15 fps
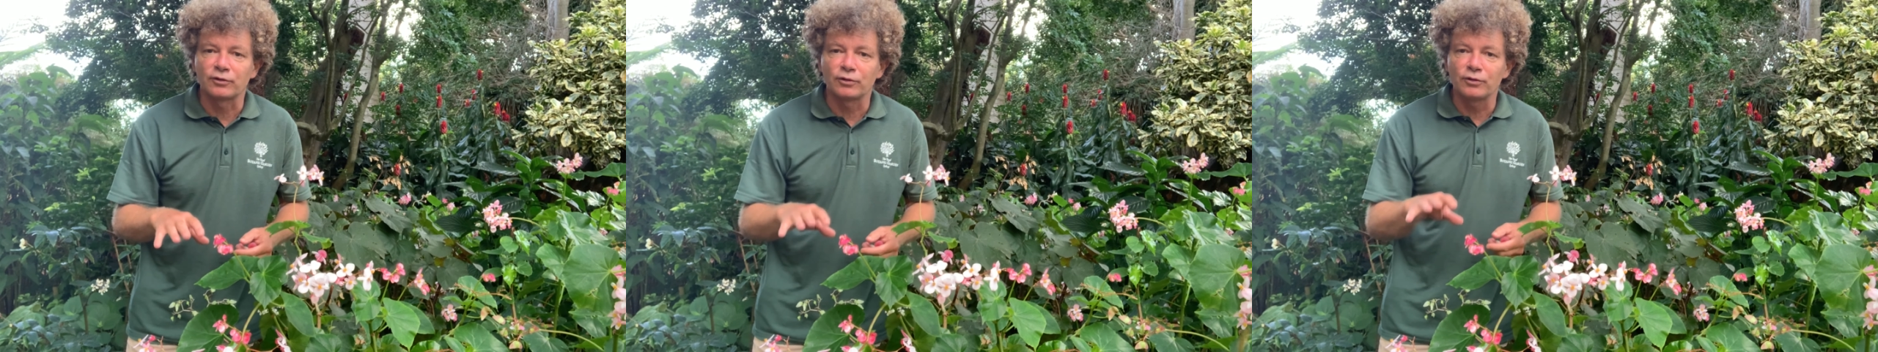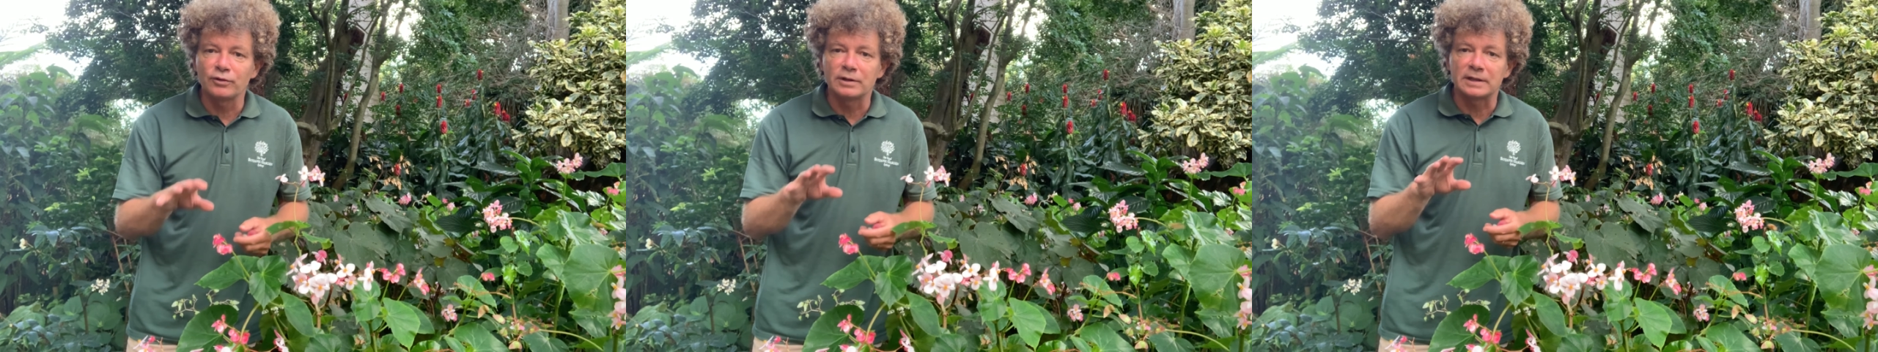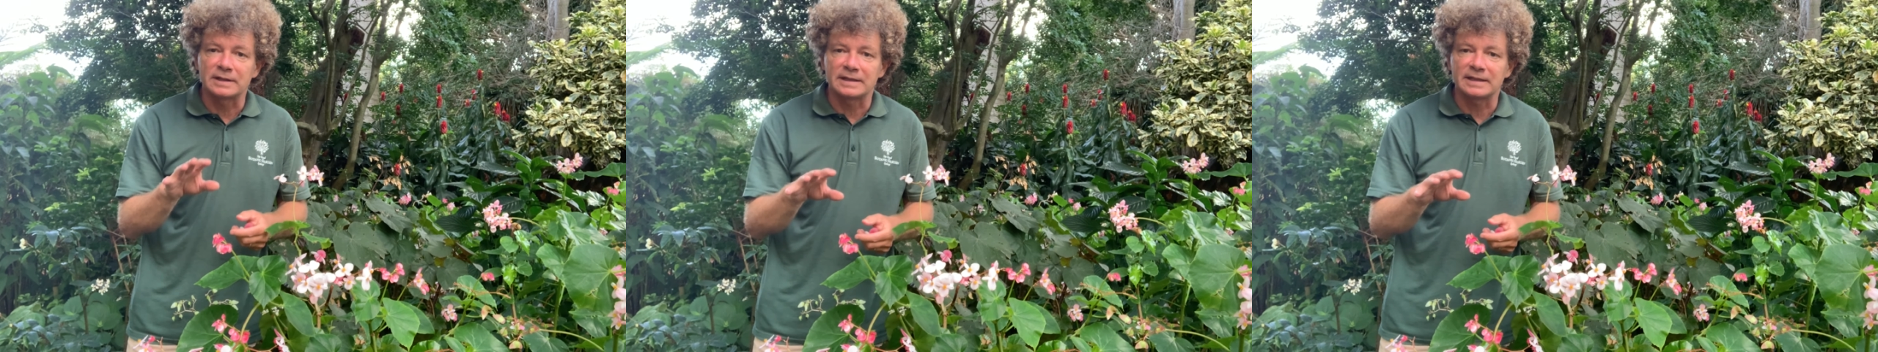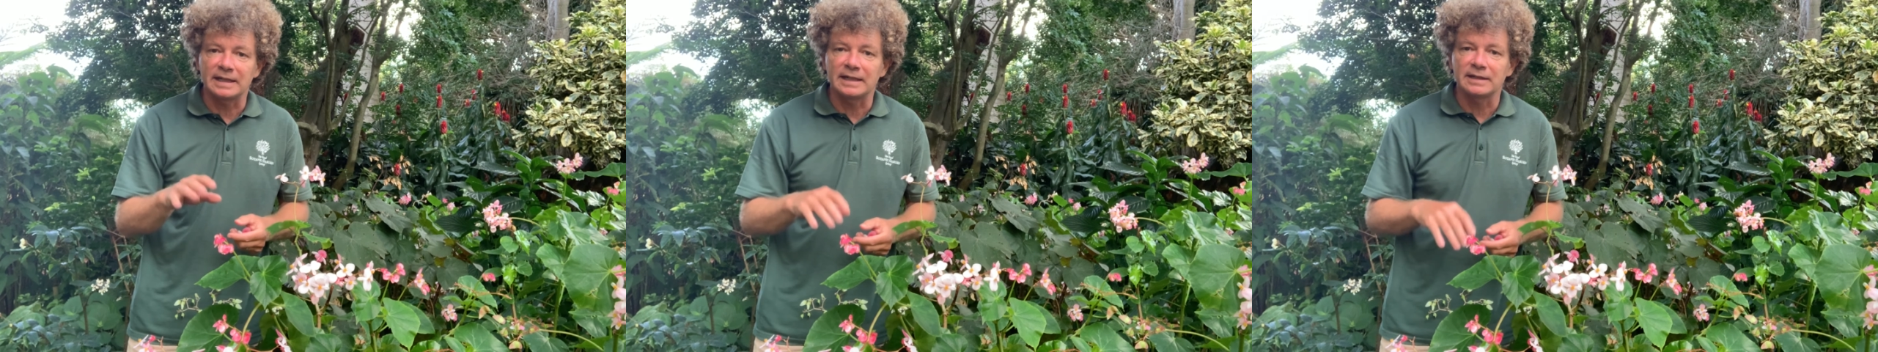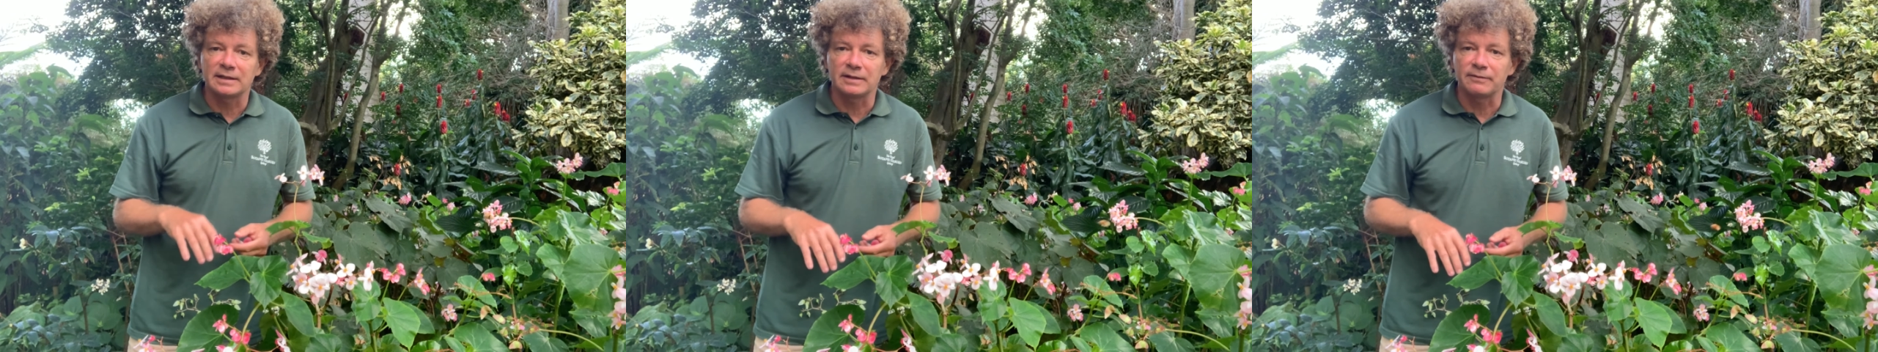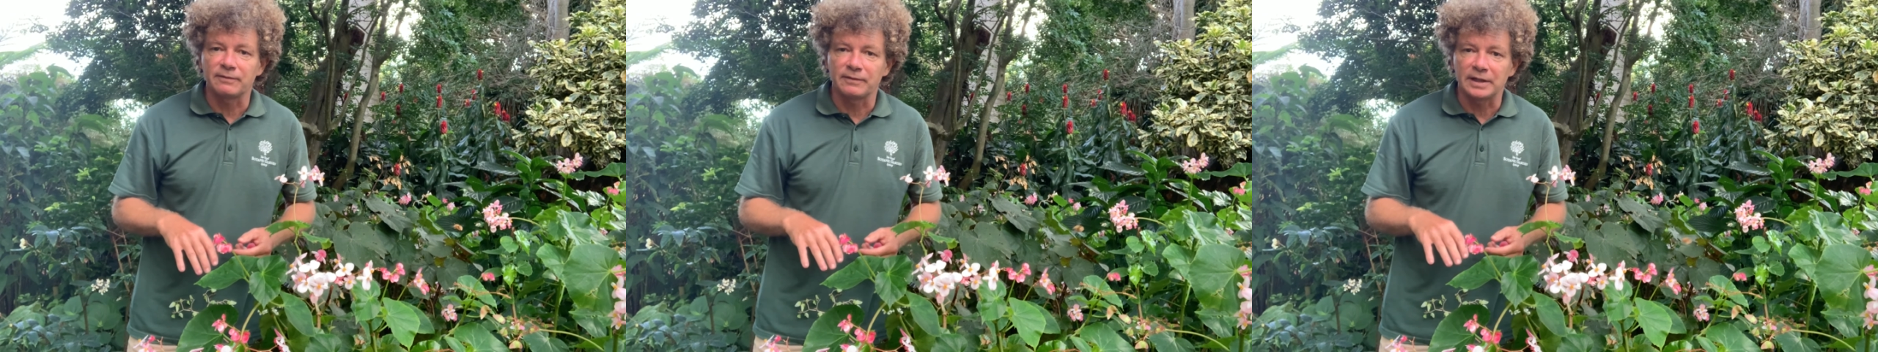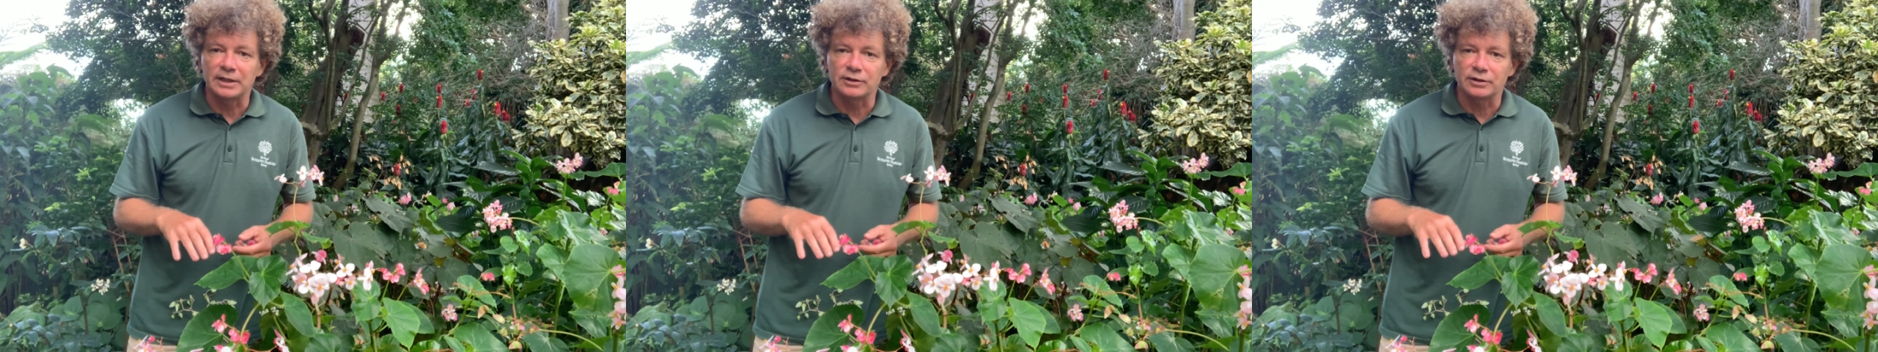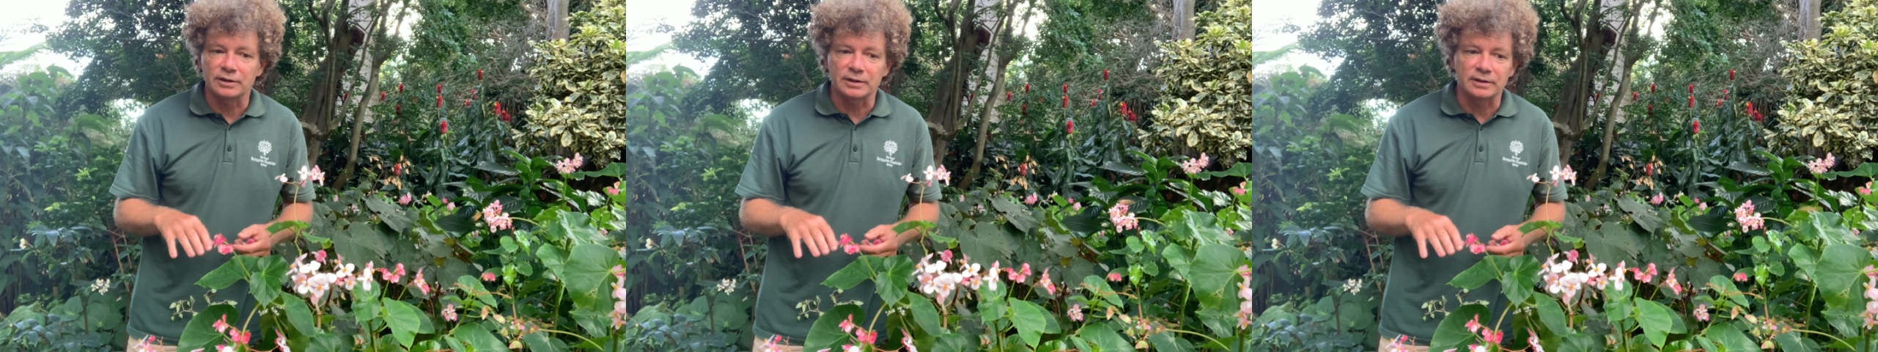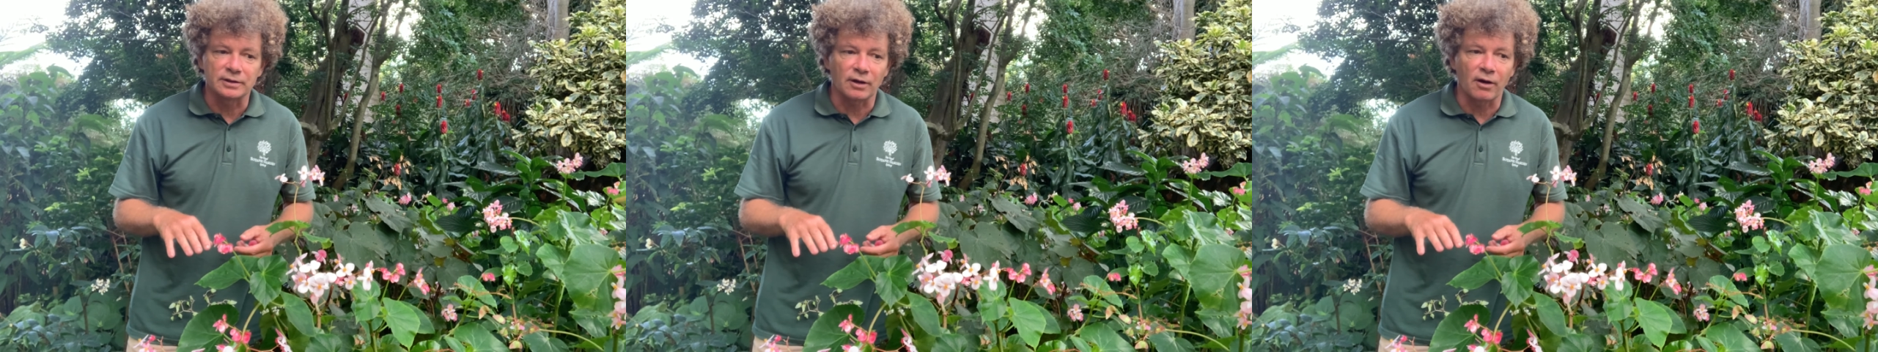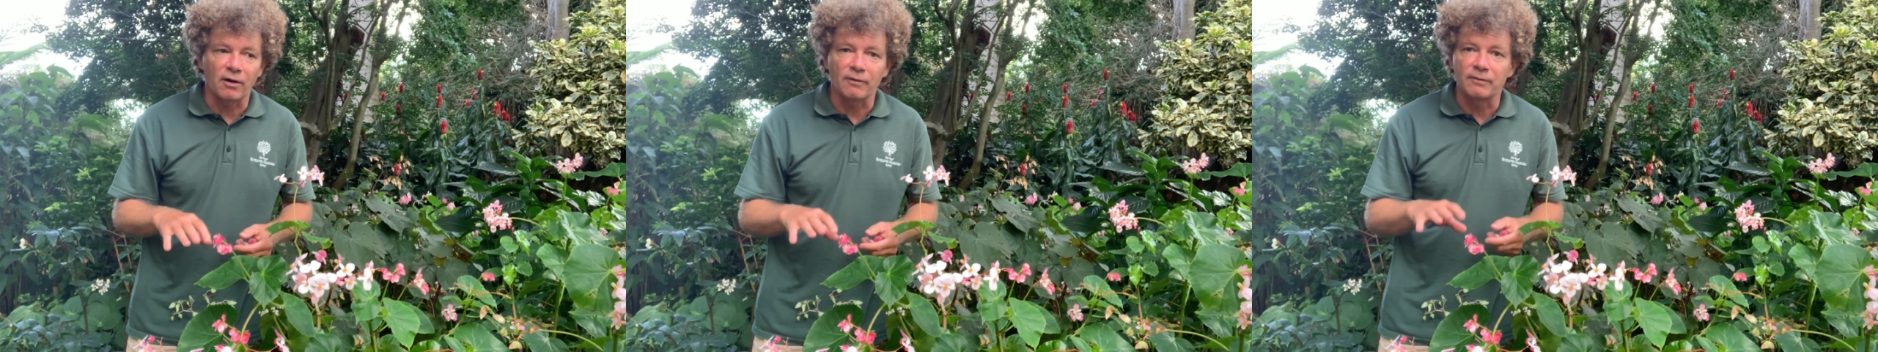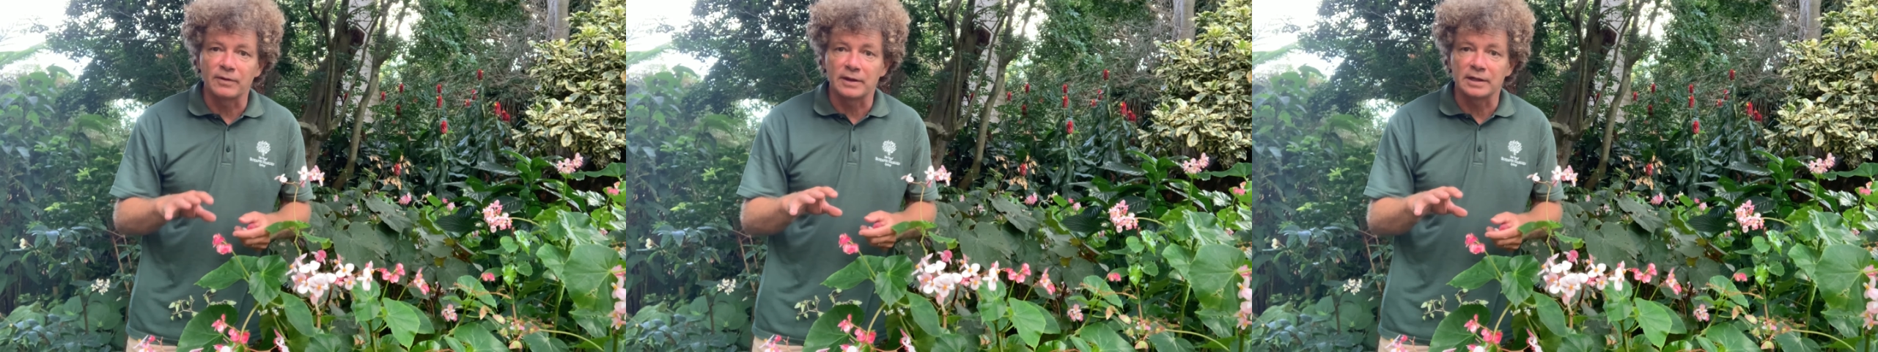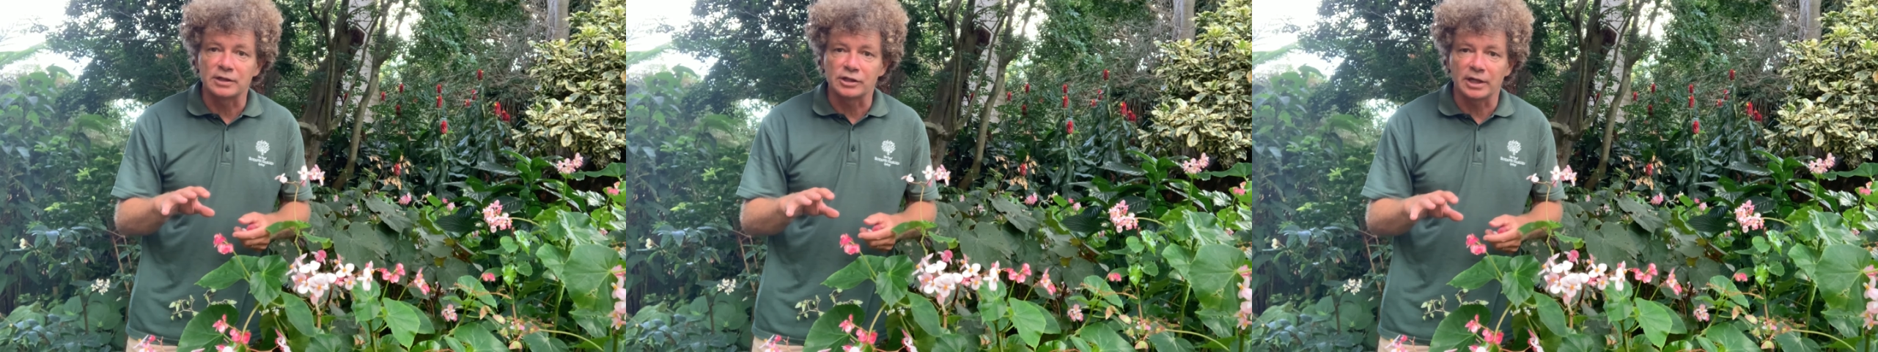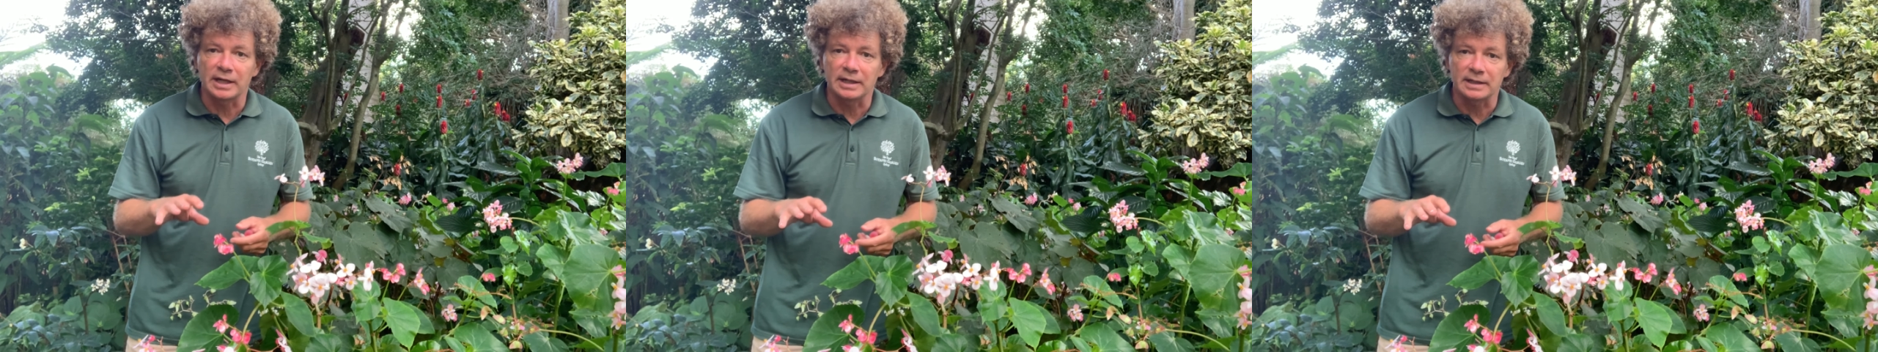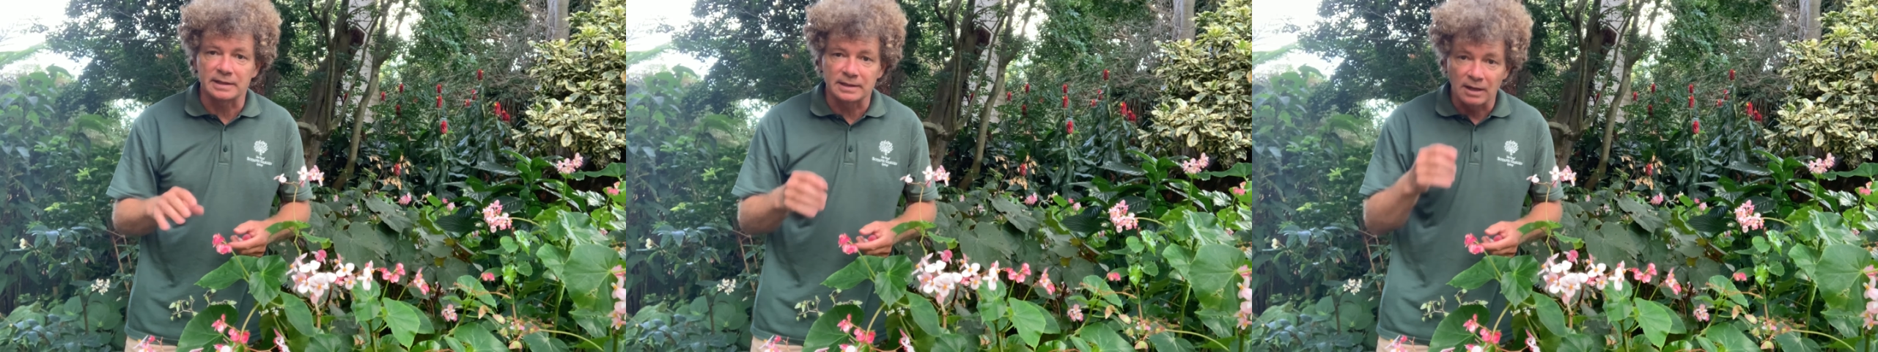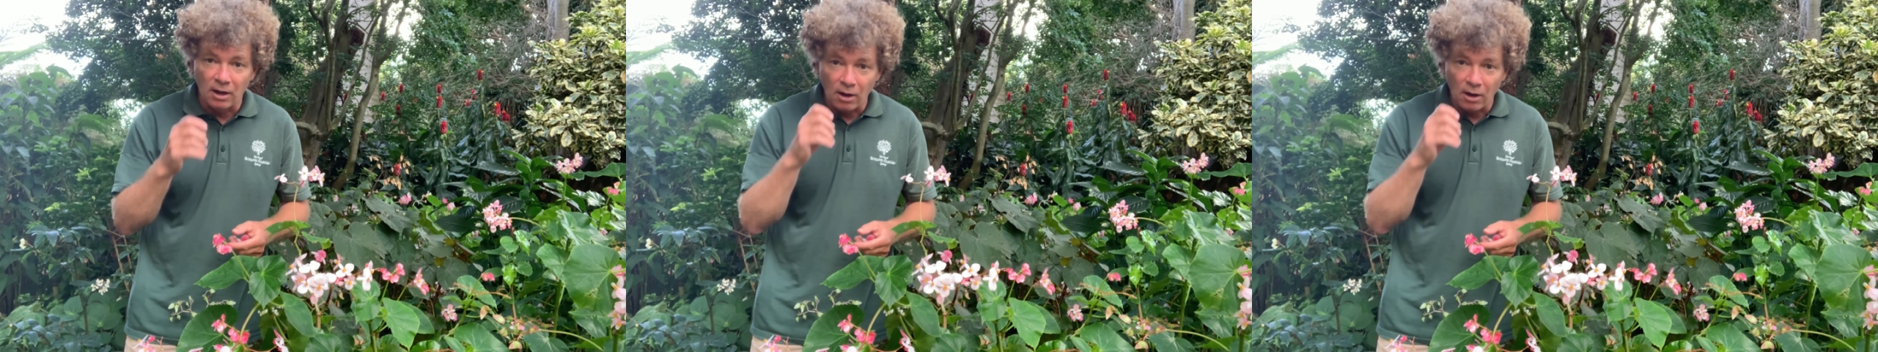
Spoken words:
two distinctive features of the genus.